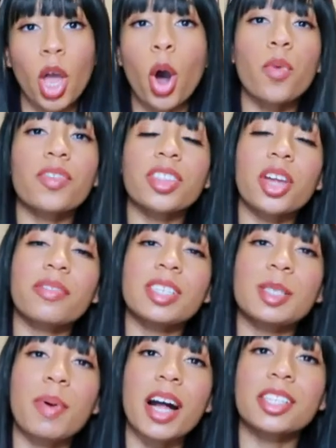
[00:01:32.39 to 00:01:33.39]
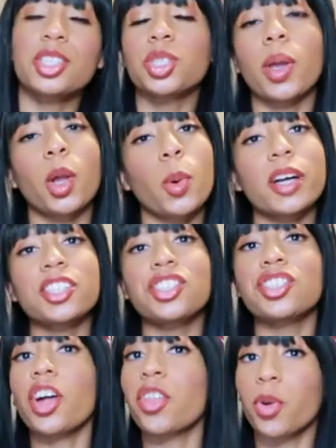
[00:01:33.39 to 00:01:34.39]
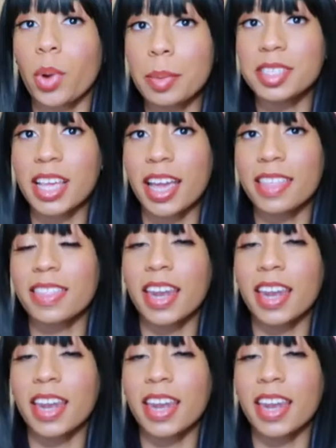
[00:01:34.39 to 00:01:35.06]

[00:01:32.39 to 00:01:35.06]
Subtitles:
over their response to a question on their website